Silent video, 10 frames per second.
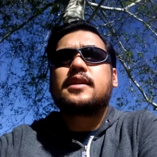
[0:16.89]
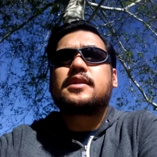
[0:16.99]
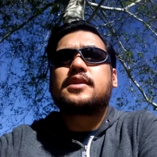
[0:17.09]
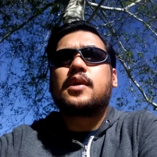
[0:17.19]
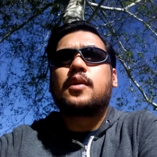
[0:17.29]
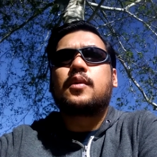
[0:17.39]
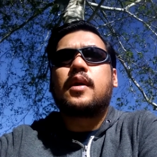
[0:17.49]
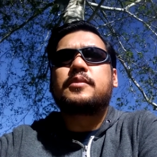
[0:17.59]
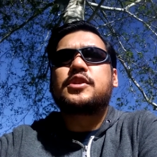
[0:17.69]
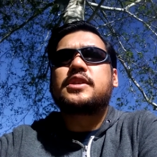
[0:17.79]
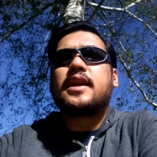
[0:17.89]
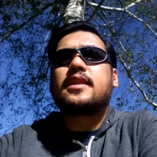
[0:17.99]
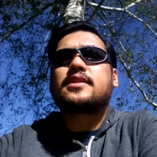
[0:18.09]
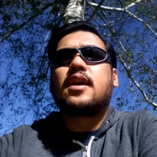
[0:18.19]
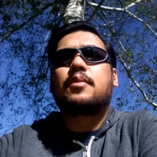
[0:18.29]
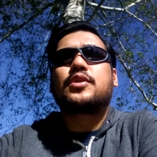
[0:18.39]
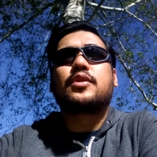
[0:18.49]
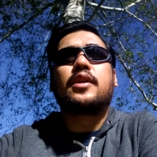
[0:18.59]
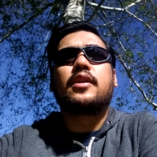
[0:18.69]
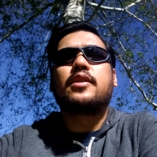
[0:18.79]
So I'm just taking this
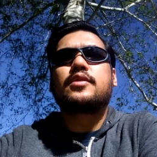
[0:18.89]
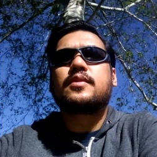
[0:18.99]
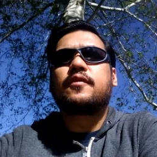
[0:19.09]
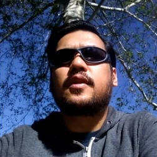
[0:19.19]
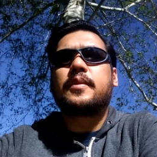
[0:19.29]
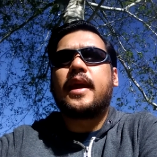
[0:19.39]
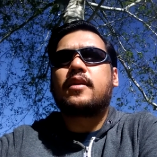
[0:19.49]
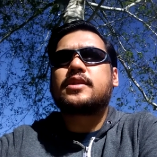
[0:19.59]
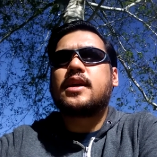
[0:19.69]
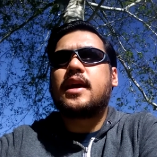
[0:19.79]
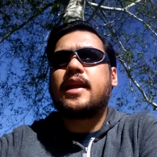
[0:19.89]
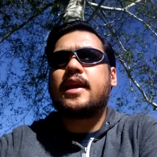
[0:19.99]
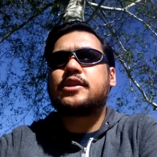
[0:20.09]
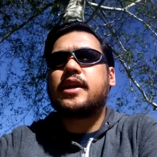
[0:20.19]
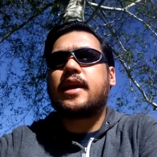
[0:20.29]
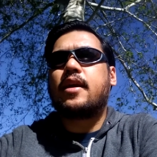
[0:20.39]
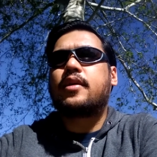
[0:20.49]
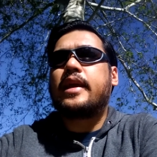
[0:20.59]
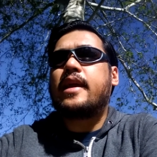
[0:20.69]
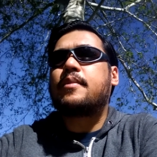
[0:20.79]
opportunity to do some filming outside and check out
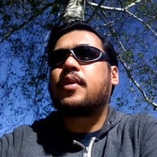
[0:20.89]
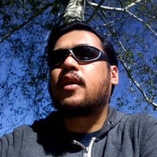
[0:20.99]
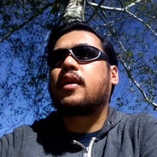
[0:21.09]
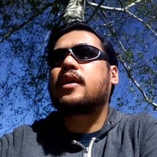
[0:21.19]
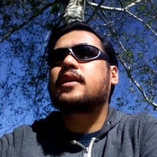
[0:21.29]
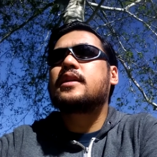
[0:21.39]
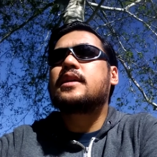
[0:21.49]
a park